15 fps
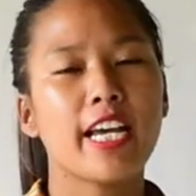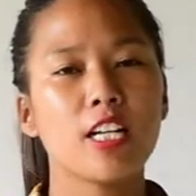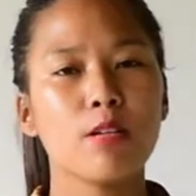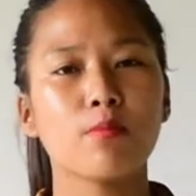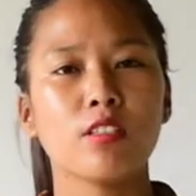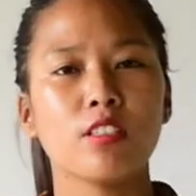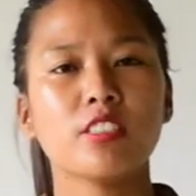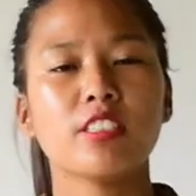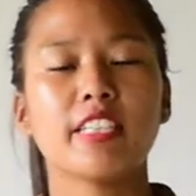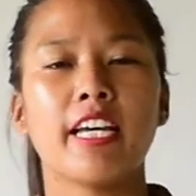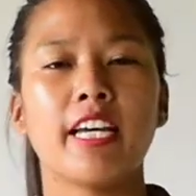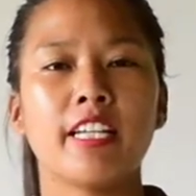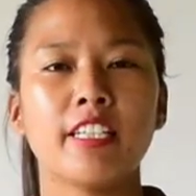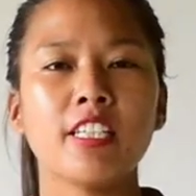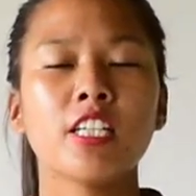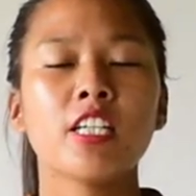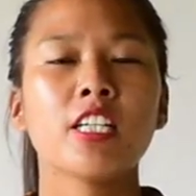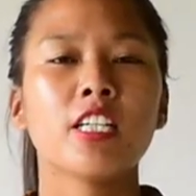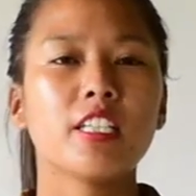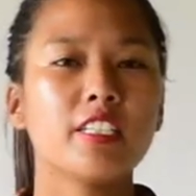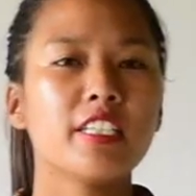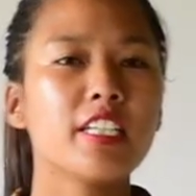animals and
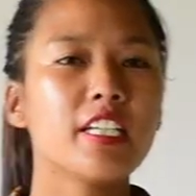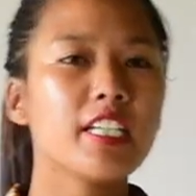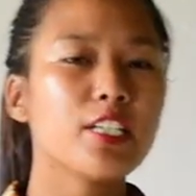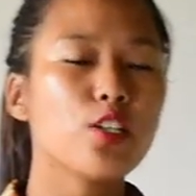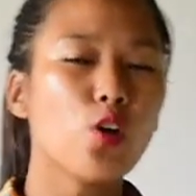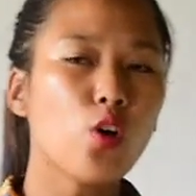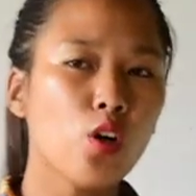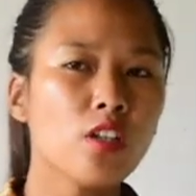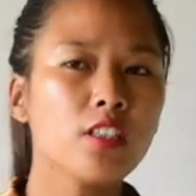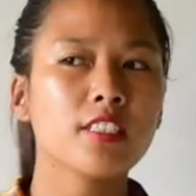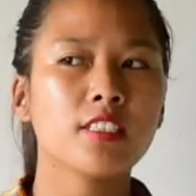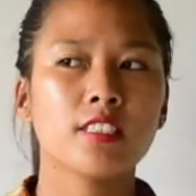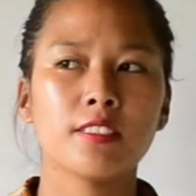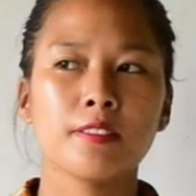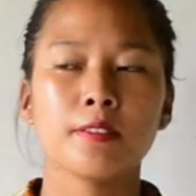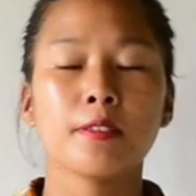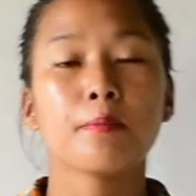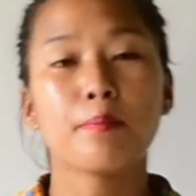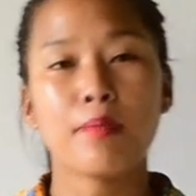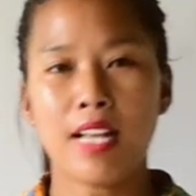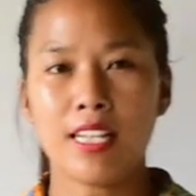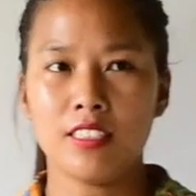nearly all the
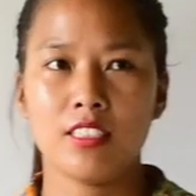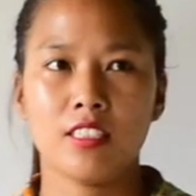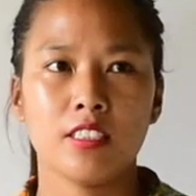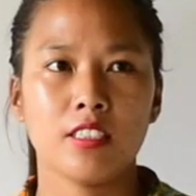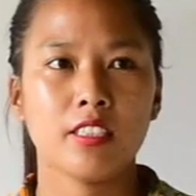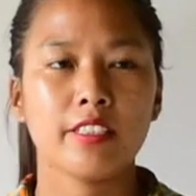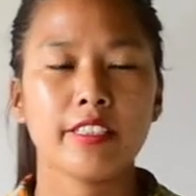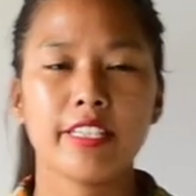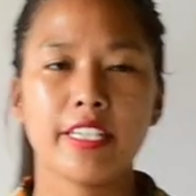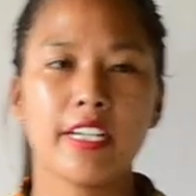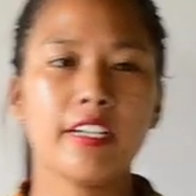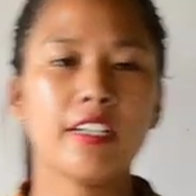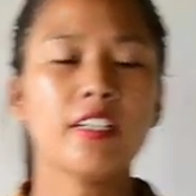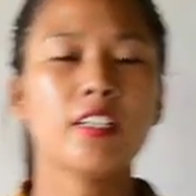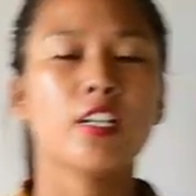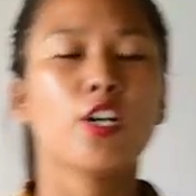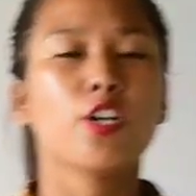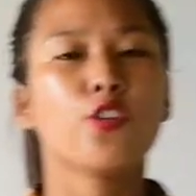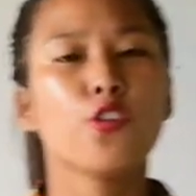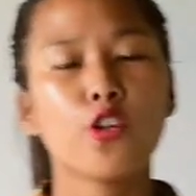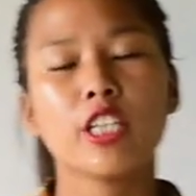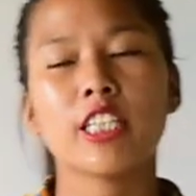plants, they are
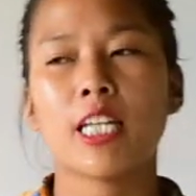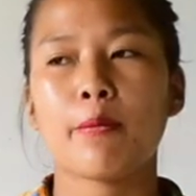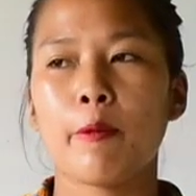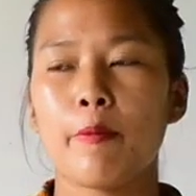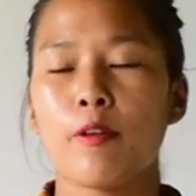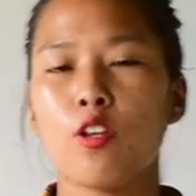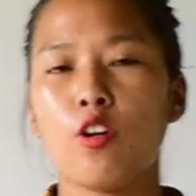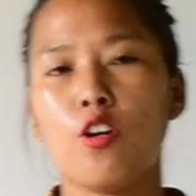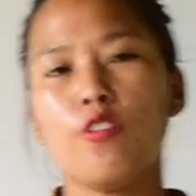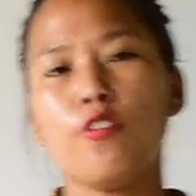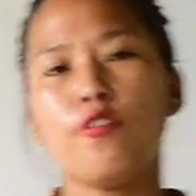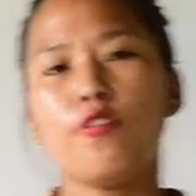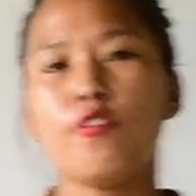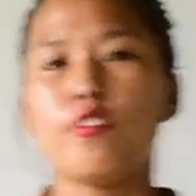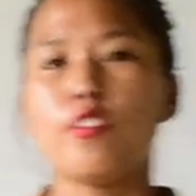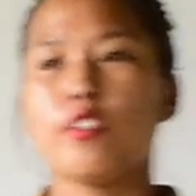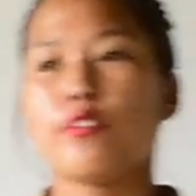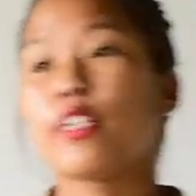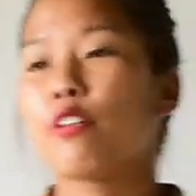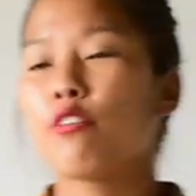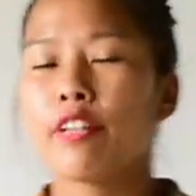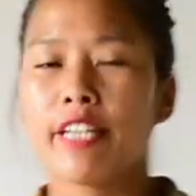not capable of
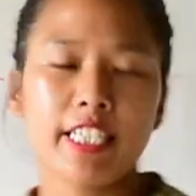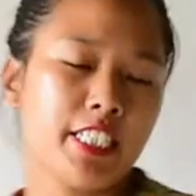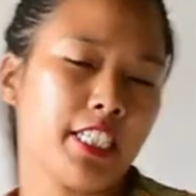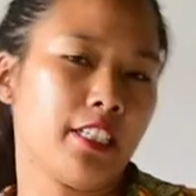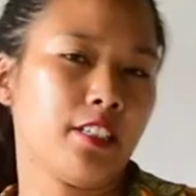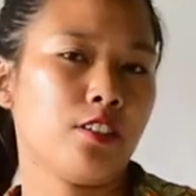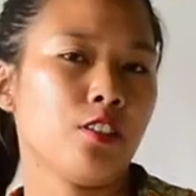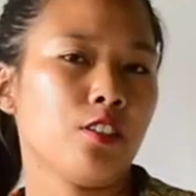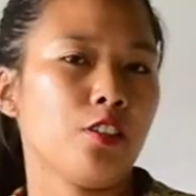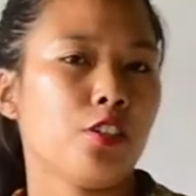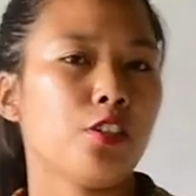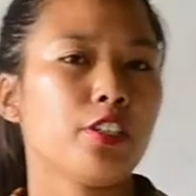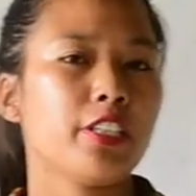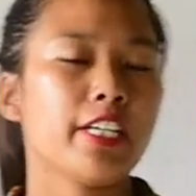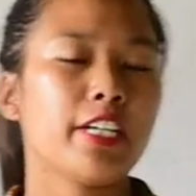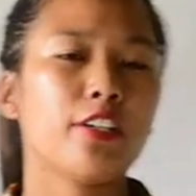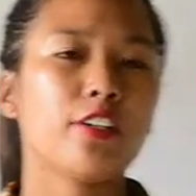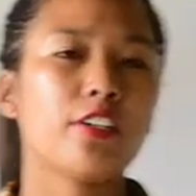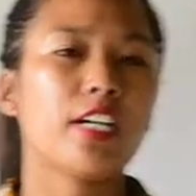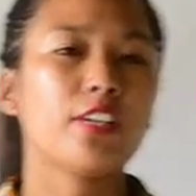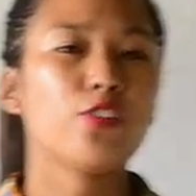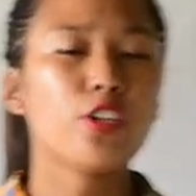regulating. They
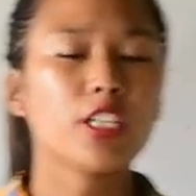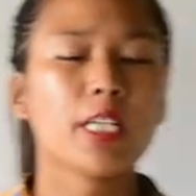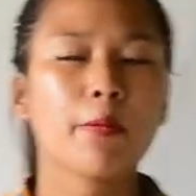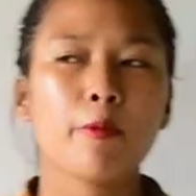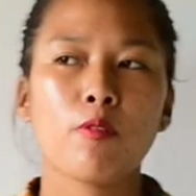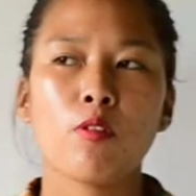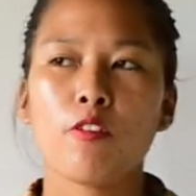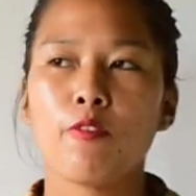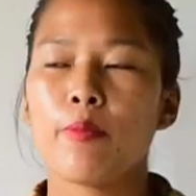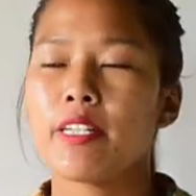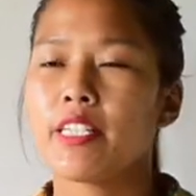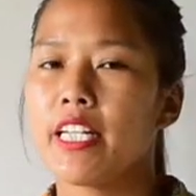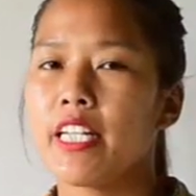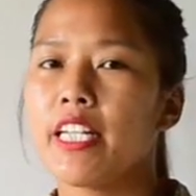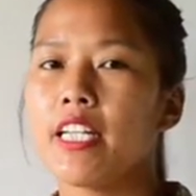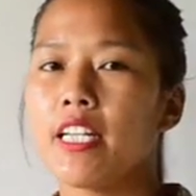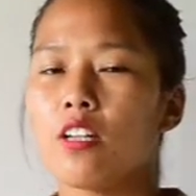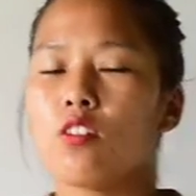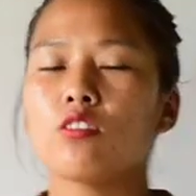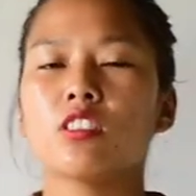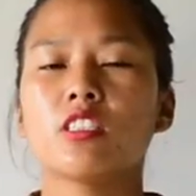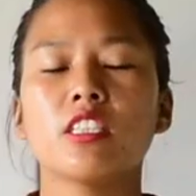are not capable of maintaining a
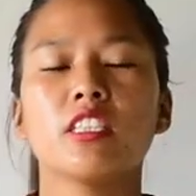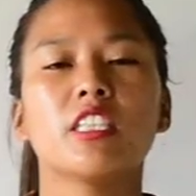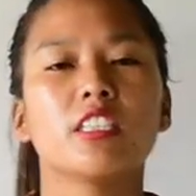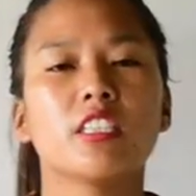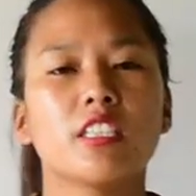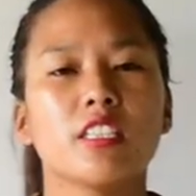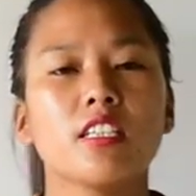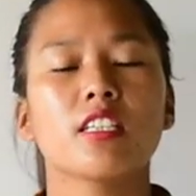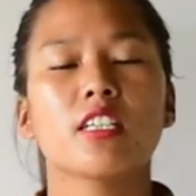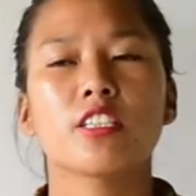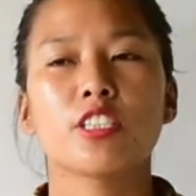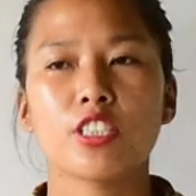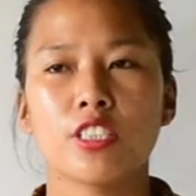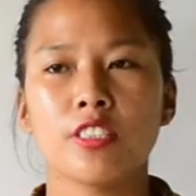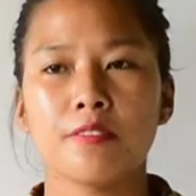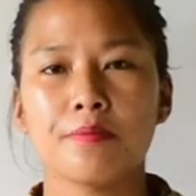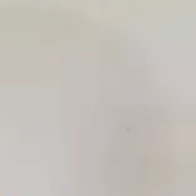constant internal condition.